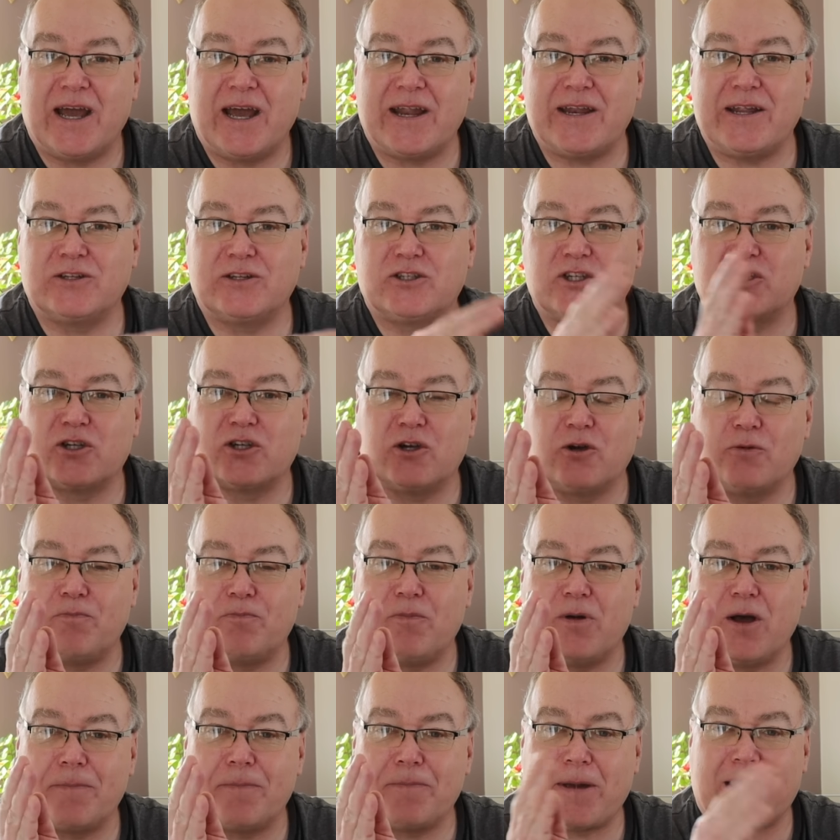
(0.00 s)
and it'll just go
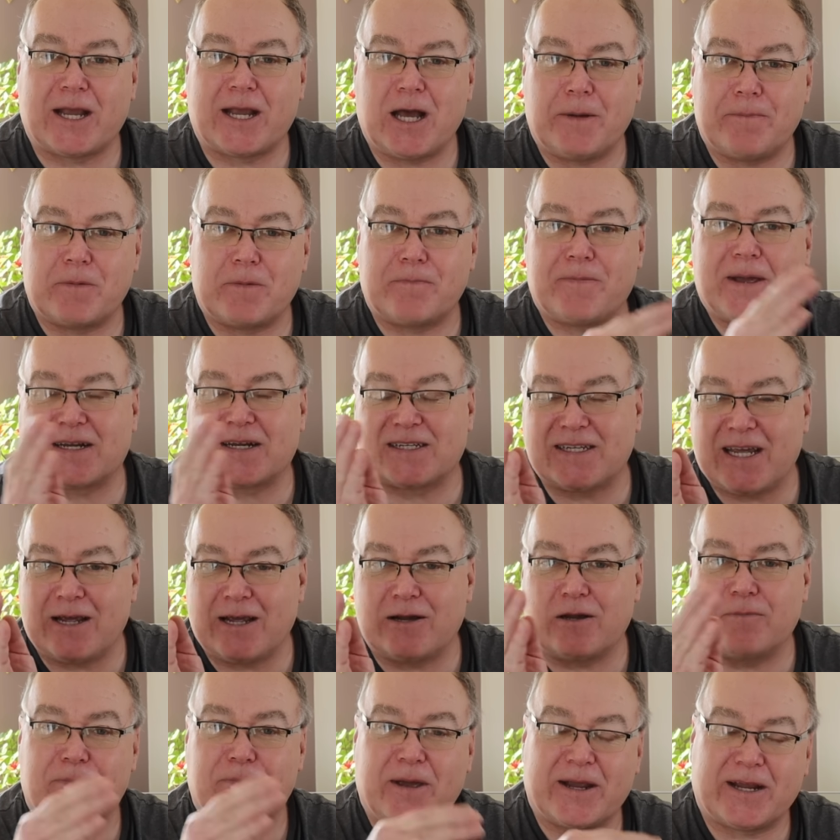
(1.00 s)
back up and back
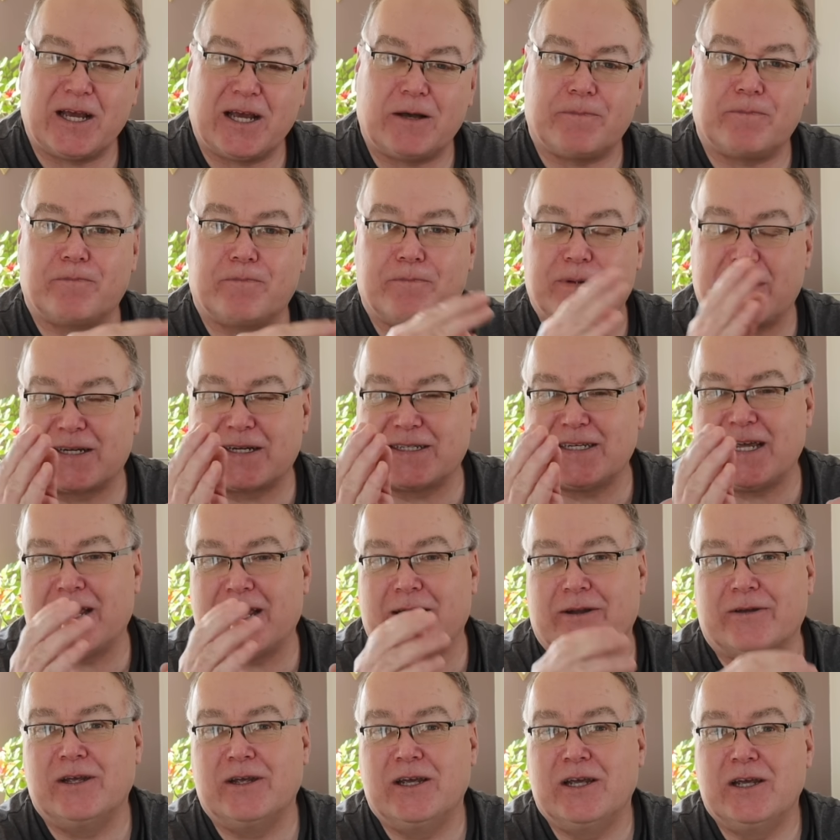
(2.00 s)
down and back up and back
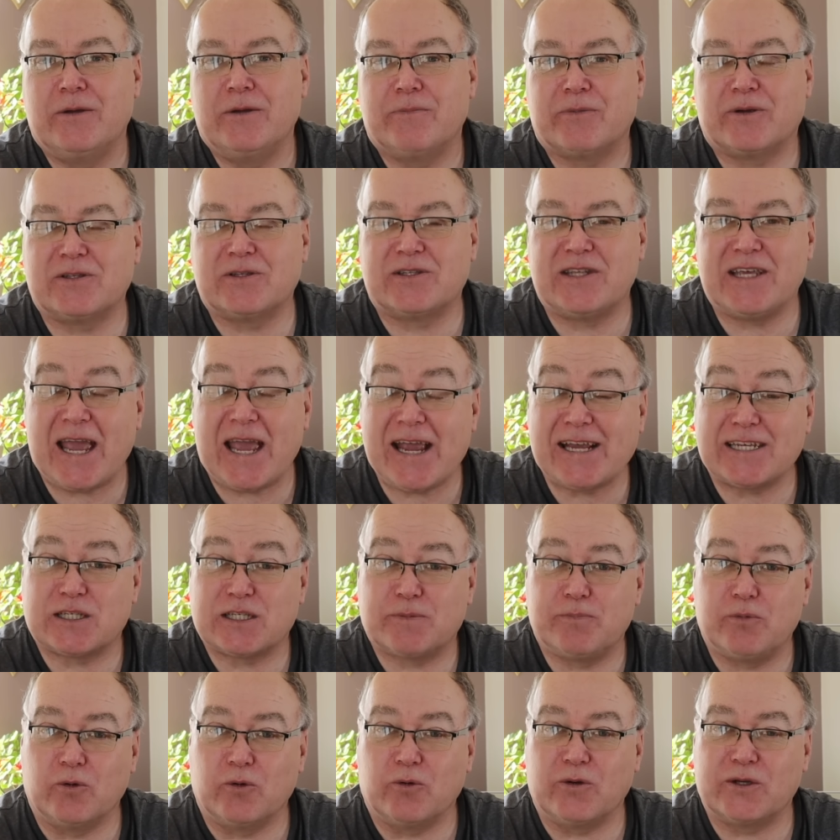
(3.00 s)
down, because the
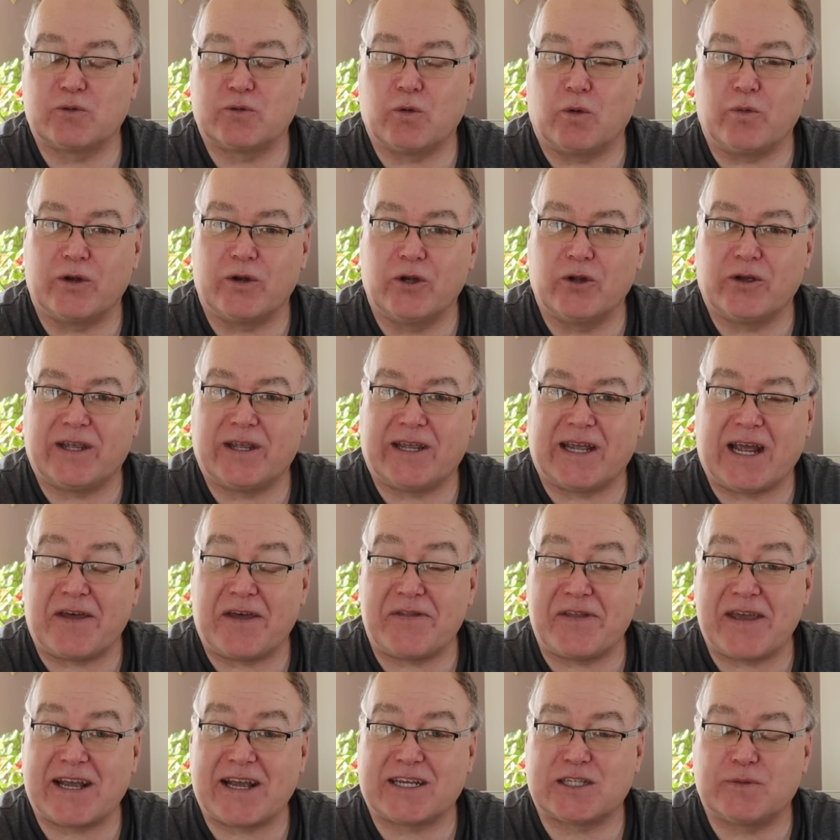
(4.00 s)
export is what we're looking
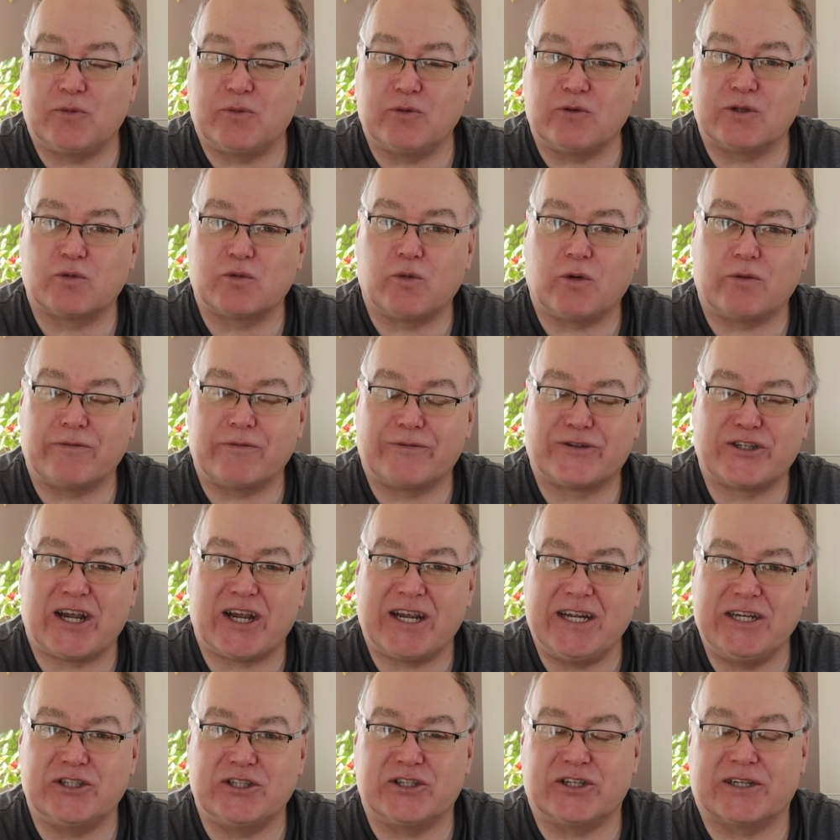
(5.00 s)
at and the export is what we're
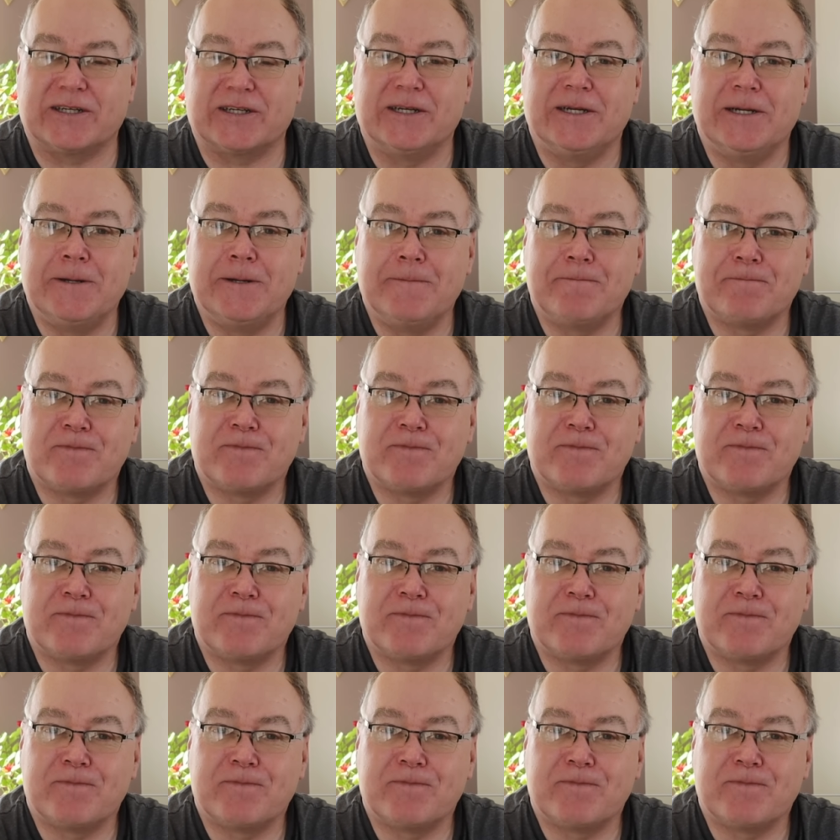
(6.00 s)
changing.